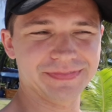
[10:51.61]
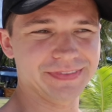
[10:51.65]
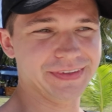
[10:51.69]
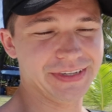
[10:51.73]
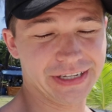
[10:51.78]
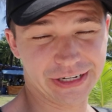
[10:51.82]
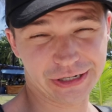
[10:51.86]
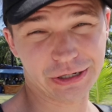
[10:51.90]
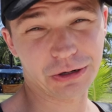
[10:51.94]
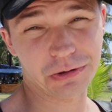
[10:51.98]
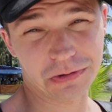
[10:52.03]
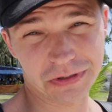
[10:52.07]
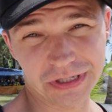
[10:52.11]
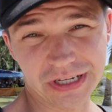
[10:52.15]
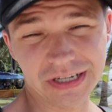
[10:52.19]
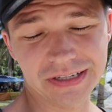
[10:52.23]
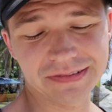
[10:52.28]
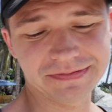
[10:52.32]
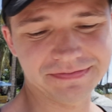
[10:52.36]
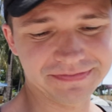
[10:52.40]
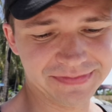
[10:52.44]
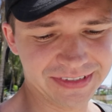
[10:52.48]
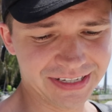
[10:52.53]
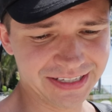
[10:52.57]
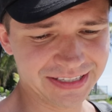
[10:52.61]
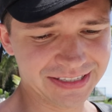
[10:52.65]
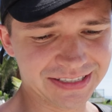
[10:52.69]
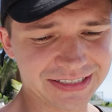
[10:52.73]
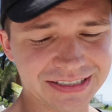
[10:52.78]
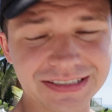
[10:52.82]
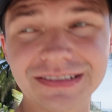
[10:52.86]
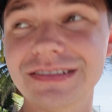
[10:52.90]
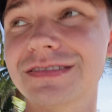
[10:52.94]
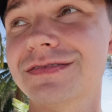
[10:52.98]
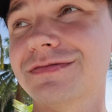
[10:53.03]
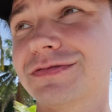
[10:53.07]
you get a coconut.
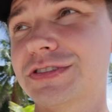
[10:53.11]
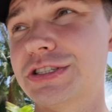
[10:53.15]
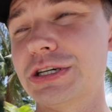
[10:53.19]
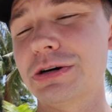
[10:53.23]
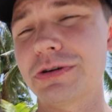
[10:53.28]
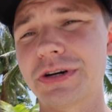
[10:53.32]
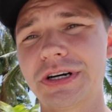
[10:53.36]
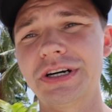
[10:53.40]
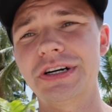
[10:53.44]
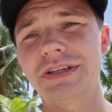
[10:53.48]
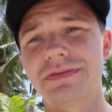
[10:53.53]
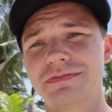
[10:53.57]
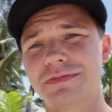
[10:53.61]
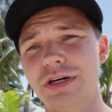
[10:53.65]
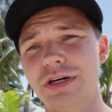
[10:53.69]
It's so good.